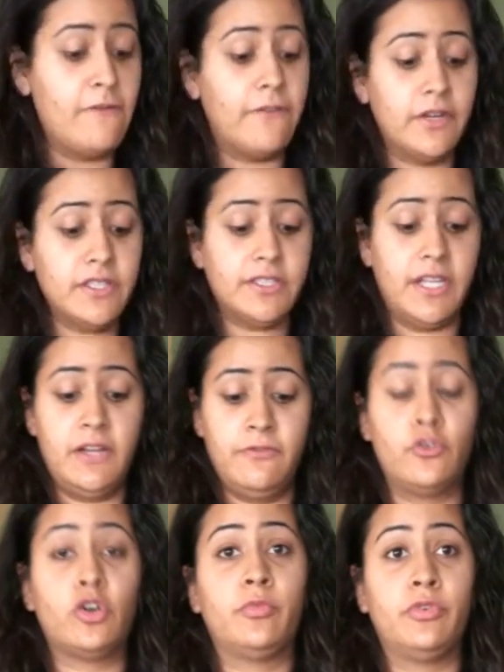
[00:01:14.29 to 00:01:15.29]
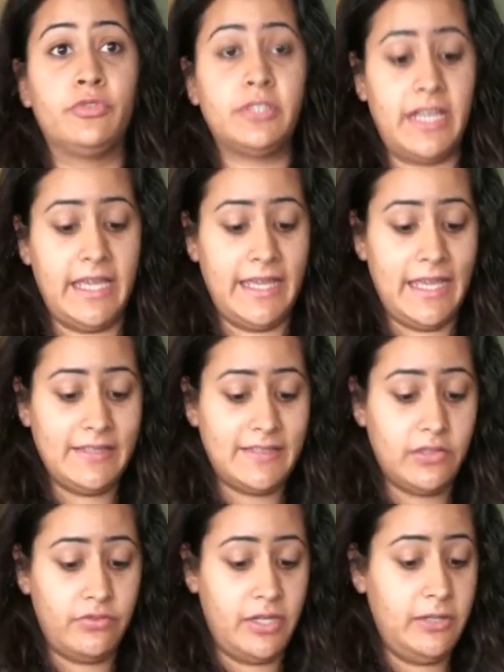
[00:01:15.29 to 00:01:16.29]
First and foremost, I
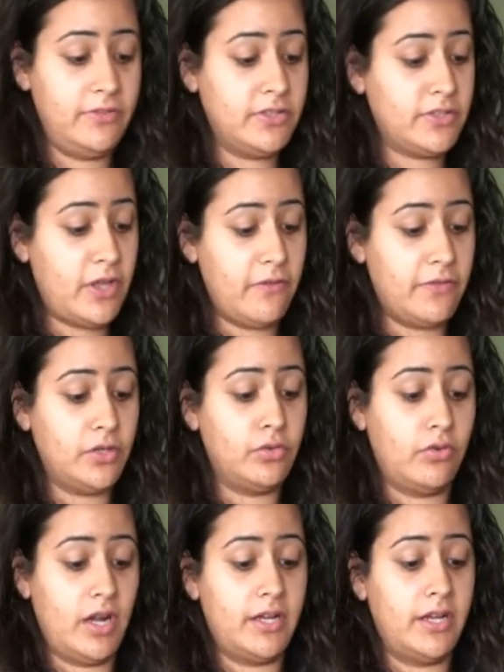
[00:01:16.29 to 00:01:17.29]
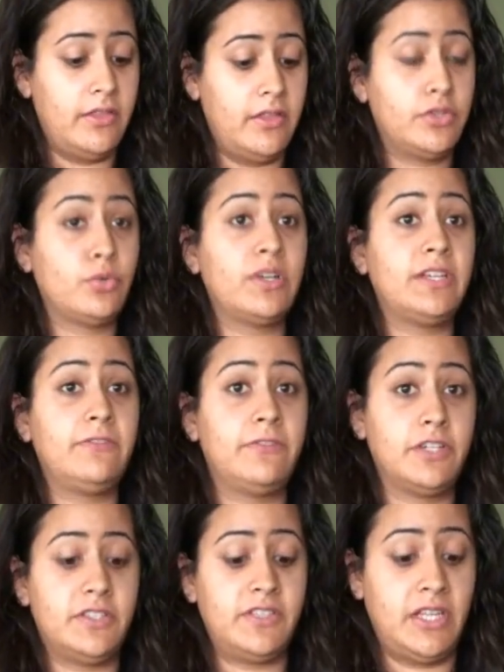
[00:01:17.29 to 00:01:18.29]
guess the relevance of the Quran in the
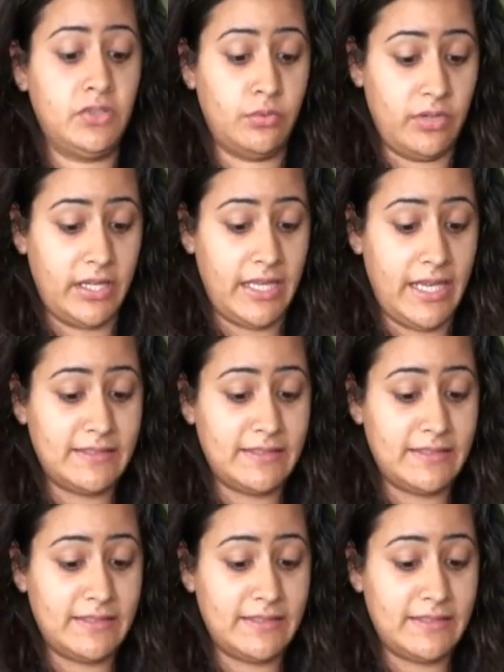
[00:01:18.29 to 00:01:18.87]
21st century